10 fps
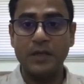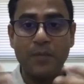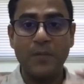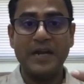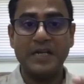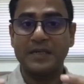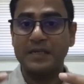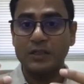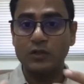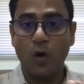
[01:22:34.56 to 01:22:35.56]
implementation
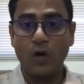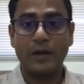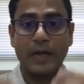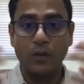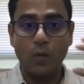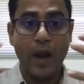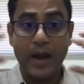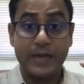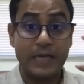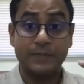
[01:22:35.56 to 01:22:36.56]
is not like the way
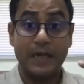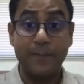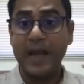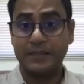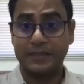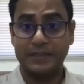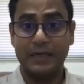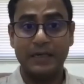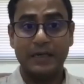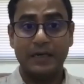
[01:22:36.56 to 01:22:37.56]
it has been imagined.
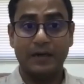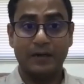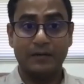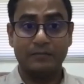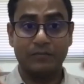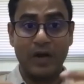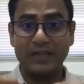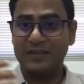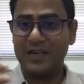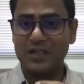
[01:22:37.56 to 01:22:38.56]

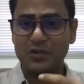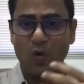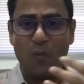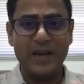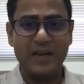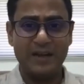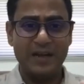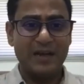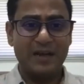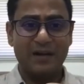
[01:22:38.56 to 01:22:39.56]
Rather, there are so many
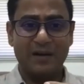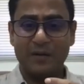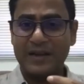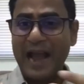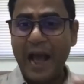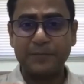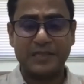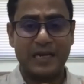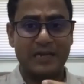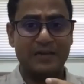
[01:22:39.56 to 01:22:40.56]
gaps